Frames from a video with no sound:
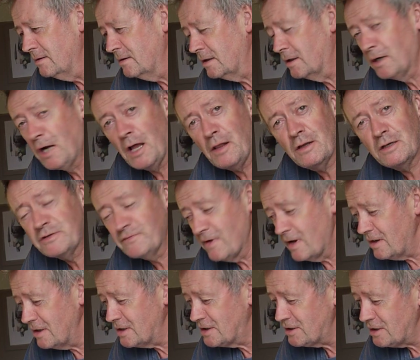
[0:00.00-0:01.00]
colour is
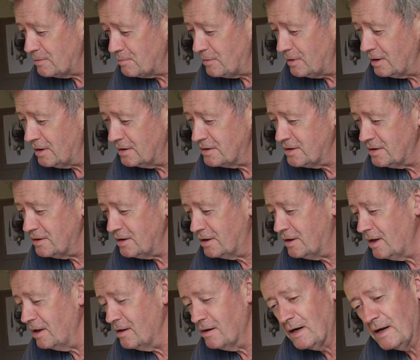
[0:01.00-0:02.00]
very similar to the
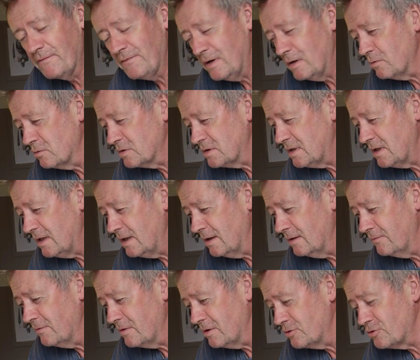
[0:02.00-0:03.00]
colour I've used here
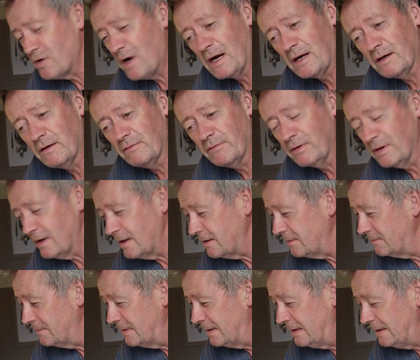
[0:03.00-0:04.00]
for the dragonfly.
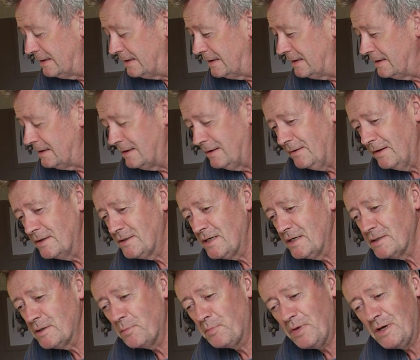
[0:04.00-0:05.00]
This
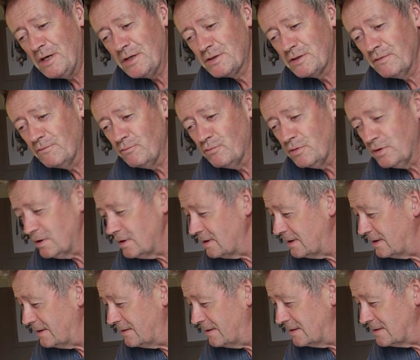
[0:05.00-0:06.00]
is a piece of
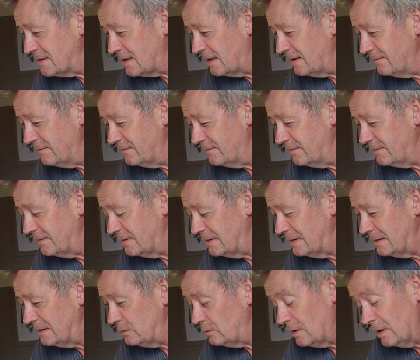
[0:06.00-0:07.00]
work that
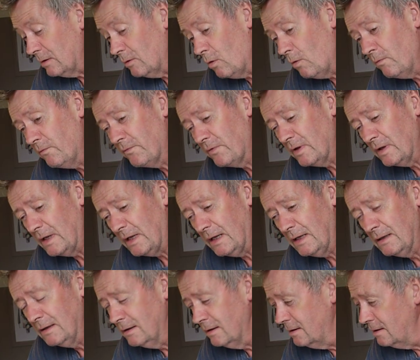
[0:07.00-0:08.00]
hopefully
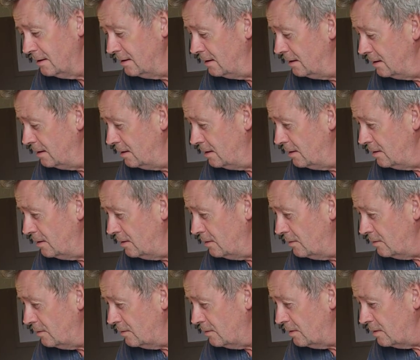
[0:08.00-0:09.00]

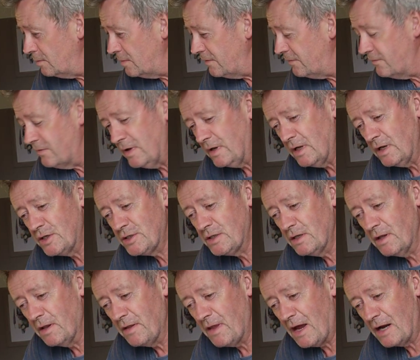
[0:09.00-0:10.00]
will be finished
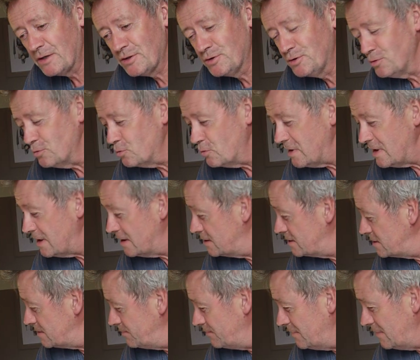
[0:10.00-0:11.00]
in the next 2
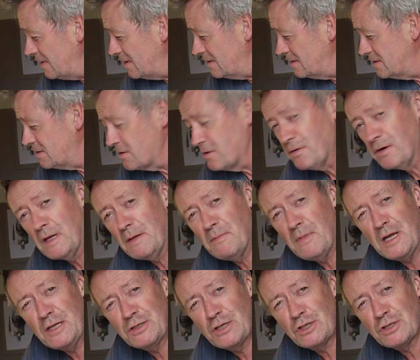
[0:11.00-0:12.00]
weeks. It's 3
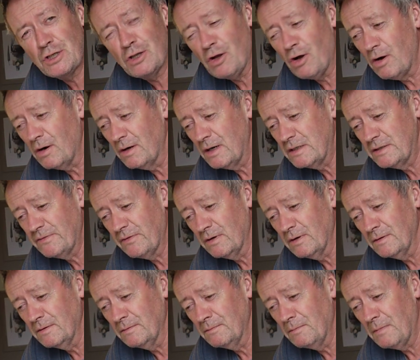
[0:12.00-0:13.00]
metres long. It's
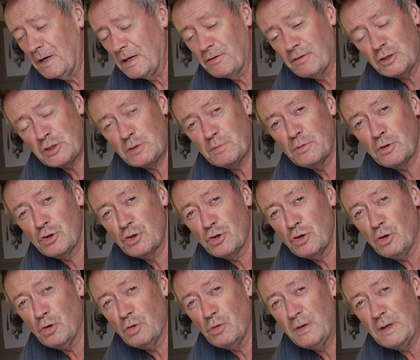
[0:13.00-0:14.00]
for my Christmas
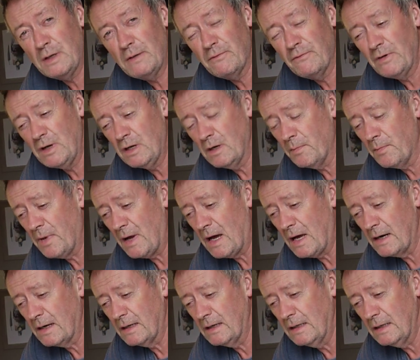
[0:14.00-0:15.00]
show in Fianna
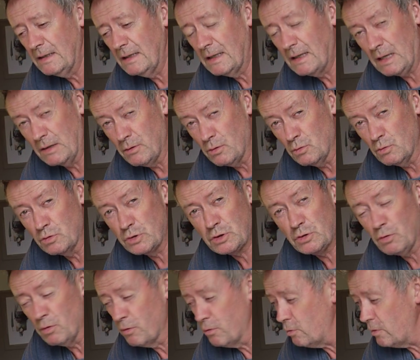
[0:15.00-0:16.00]
Park in Llanrwst,
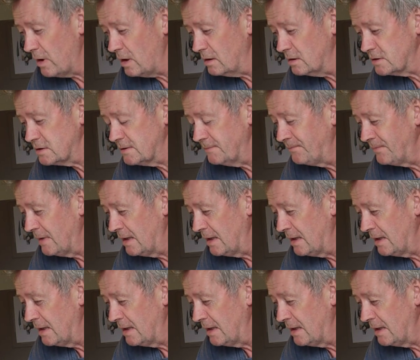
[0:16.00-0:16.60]
North Wales.